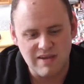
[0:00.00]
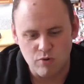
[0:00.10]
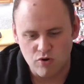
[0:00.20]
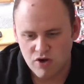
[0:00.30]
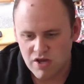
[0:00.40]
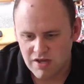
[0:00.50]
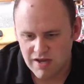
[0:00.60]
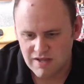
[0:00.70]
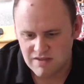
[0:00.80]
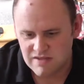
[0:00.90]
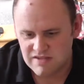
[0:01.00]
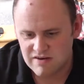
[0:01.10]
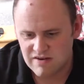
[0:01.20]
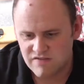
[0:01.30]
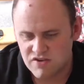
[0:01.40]
anymore. And
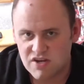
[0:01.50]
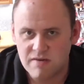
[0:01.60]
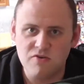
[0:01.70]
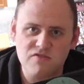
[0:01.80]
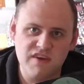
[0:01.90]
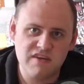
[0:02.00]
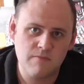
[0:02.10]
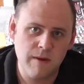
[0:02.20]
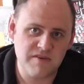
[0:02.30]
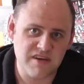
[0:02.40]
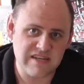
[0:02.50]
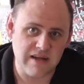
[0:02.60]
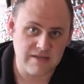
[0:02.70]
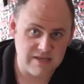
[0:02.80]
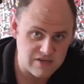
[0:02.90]
they're individually, of course, websites
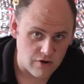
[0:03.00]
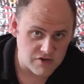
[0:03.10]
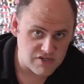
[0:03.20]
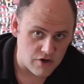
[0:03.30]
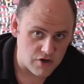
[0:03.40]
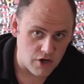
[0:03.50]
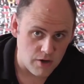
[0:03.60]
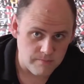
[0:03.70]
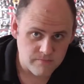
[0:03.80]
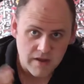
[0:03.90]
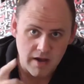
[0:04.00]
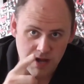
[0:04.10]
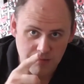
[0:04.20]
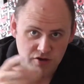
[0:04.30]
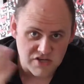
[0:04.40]
like Discogs.com.
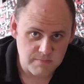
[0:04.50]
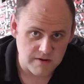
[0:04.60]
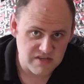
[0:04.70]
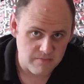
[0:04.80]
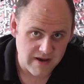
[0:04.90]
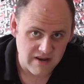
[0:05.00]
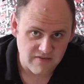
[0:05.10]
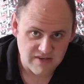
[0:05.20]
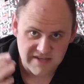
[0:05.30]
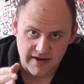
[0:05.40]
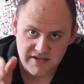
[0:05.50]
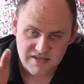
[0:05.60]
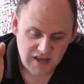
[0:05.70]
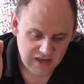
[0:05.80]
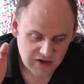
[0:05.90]
I am not sponsored by any of these sites.
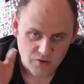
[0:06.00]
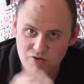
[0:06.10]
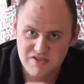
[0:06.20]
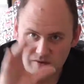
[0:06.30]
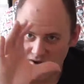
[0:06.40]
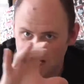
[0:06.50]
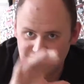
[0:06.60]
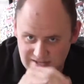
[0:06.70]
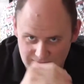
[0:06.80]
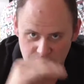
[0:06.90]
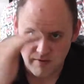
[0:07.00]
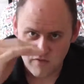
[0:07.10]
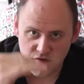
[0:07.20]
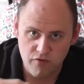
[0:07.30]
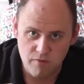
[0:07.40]
Also list
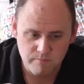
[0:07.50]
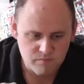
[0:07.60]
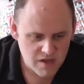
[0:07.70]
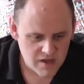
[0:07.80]
both of them.